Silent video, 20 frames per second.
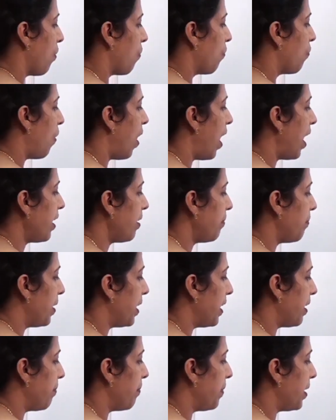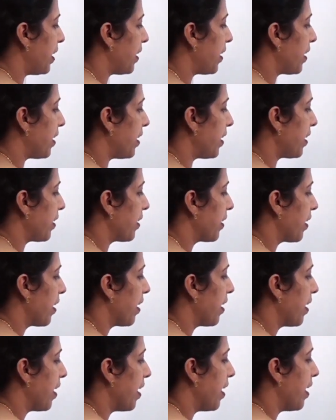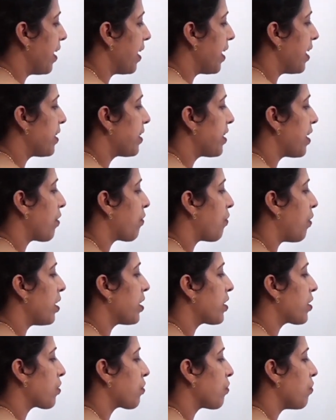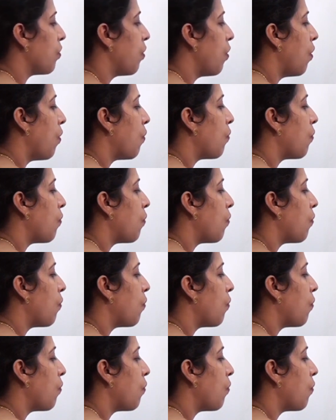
1 millimeter is equals to